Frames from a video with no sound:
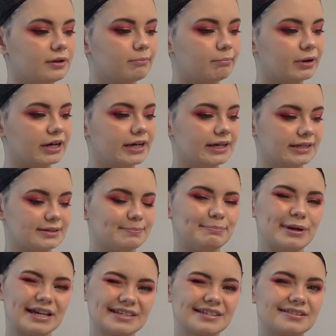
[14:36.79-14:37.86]
But it's
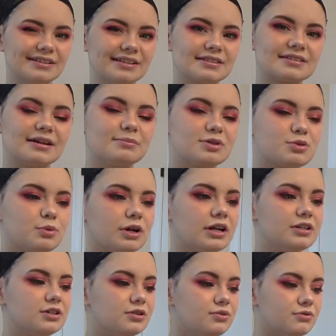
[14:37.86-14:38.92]
basically the same as what I
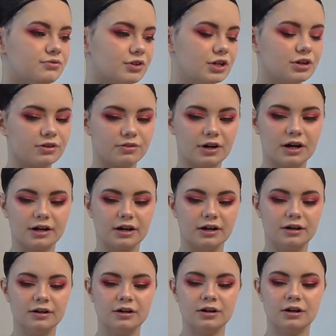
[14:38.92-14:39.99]
do for your
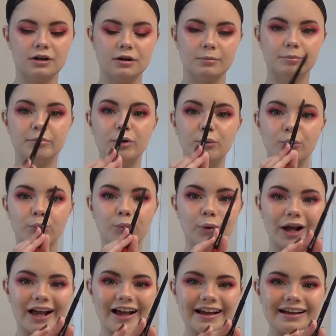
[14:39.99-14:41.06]
Raka, but
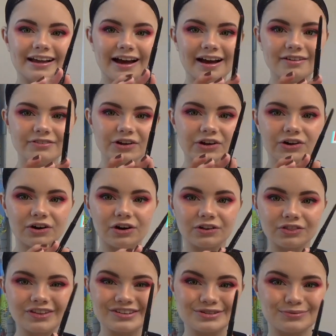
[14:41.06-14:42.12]
way heavier on
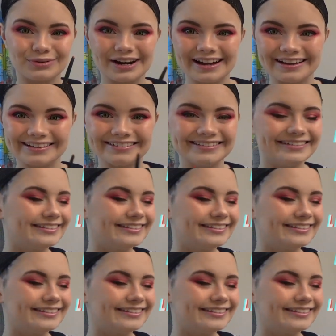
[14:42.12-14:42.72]
this red.